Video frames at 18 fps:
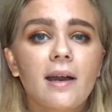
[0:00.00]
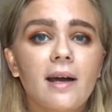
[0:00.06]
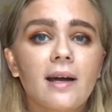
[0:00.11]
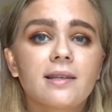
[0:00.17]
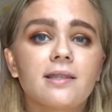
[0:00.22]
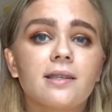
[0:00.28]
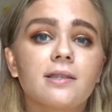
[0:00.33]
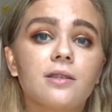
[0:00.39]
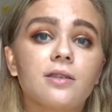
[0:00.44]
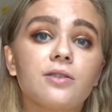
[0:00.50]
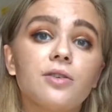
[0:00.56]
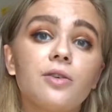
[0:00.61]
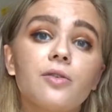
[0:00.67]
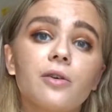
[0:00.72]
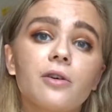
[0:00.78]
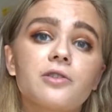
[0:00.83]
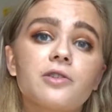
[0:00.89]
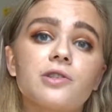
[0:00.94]
access to 2
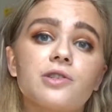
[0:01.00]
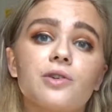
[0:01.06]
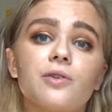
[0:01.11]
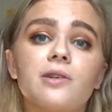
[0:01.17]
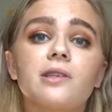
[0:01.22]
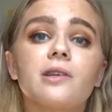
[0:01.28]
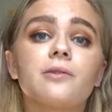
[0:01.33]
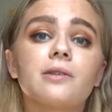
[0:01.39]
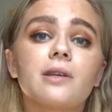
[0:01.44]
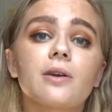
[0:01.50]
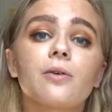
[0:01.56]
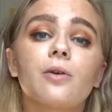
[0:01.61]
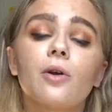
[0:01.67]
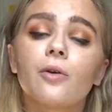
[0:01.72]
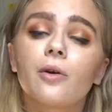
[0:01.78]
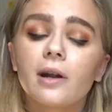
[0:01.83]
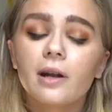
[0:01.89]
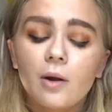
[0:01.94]
grocery stores. It was a
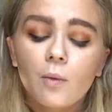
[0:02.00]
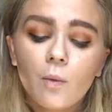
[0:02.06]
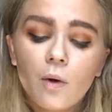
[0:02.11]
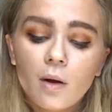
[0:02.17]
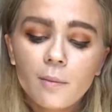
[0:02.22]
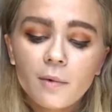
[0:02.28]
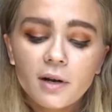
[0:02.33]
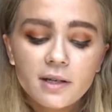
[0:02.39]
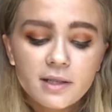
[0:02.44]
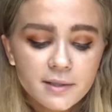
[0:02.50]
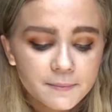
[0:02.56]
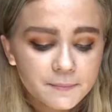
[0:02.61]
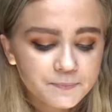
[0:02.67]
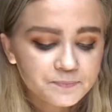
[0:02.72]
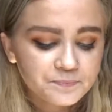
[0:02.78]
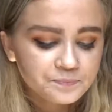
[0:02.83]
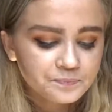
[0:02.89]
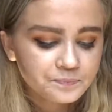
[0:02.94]
Kroger and a Walmart.
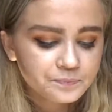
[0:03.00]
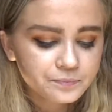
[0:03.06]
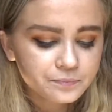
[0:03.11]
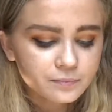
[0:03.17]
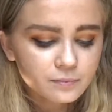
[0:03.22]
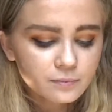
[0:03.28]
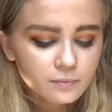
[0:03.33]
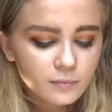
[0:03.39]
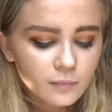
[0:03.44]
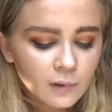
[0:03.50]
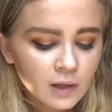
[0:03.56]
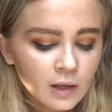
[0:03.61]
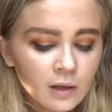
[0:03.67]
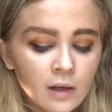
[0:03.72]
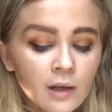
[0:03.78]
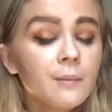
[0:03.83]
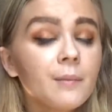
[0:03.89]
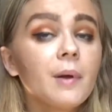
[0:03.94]

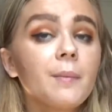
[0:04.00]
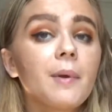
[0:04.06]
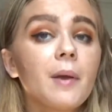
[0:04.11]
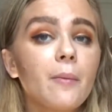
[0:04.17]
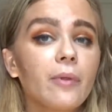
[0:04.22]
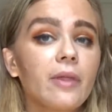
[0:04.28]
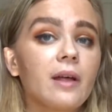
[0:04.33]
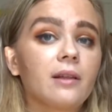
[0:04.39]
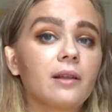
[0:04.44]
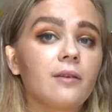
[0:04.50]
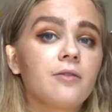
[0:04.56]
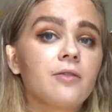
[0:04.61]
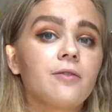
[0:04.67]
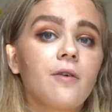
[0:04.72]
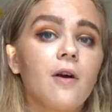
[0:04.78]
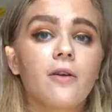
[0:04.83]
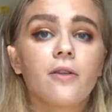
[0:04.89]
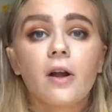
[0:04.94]
But people that lived
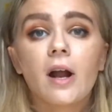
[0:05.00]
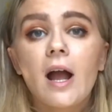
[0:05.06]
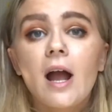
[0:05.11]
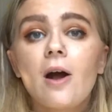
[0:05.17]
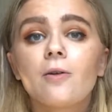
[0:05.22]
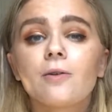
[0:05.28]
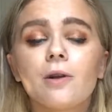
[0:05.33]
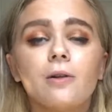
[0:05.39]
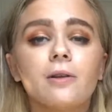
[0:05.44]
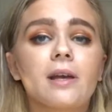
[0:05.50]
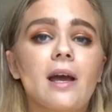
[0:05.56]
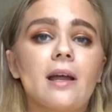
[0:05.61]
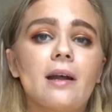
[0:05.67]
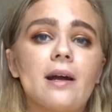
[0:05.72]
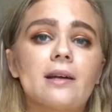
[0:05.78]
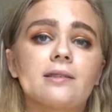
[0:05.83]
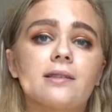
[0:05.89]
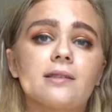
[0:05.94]
farther out only had
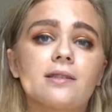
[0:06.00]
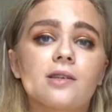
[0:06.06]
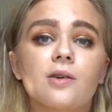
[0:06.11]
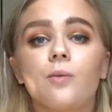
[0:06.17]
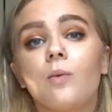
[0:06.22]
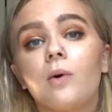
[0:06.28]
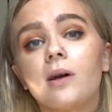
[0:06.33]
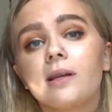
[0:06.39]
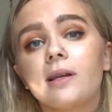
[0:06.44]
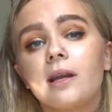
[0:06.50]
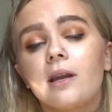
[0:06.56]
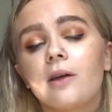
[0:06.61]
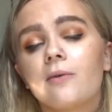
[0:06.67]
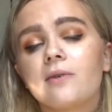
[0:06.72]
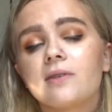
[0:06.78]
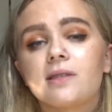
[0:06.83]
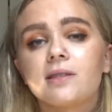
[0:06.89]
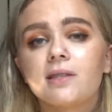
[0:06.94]
access to 1, and it
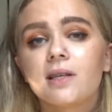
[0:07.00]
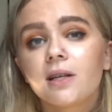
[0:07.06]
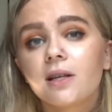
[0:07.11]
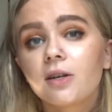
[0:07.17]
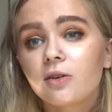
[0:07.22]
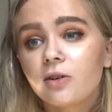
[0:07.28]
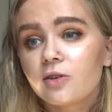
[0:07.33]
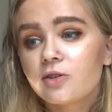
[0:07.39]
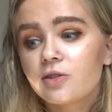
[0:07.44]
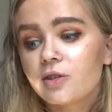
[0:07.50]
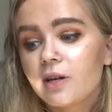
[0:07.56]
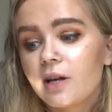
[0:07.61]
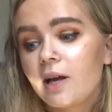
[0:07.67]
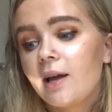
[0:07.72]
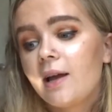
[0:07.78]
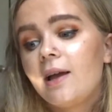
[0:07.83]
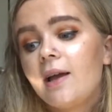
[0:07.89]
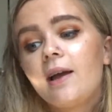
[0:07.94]
was Sotilla
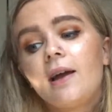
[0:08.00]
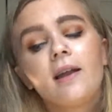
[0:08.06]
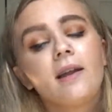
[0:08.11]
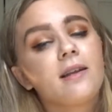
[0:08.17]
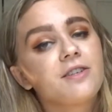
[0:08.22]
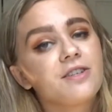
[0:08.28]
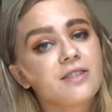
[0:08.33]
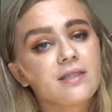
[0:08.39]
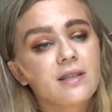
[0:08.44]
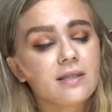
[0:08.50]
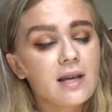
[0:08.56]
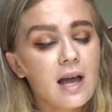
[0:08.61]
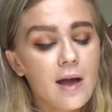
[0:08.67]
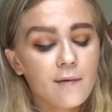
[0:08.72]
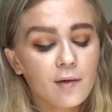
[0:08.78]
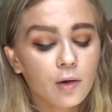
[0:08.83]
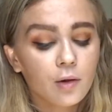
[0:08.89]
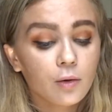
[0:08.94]
Grocery, and it just doesn't
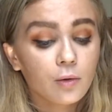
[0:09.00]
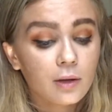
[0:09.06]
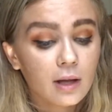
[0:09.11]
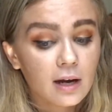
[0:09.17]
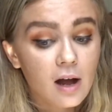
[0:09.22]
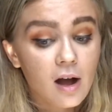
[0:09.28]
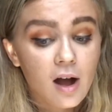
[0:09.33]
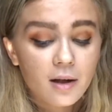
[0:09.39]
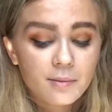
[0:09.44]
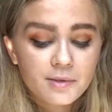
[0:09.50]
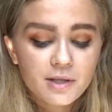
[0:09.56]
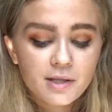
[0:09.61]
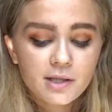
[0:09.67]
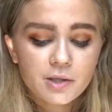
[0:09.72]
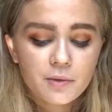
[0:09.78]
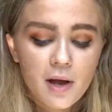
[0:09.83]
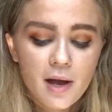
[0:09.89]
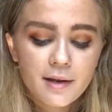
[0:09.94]
have a whole lot of
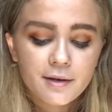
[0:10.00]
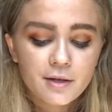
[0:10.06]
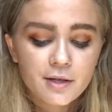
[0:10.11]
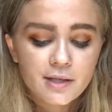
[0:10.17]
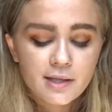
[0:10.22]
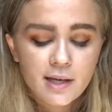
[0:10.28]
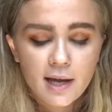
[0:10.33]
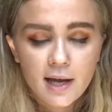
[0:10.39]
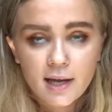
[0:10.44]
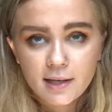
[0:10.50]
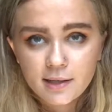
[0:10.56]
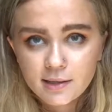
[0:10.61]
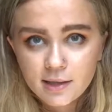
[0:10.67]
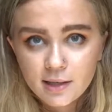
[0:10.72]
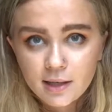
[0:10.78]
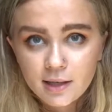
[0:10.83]
options. So I understand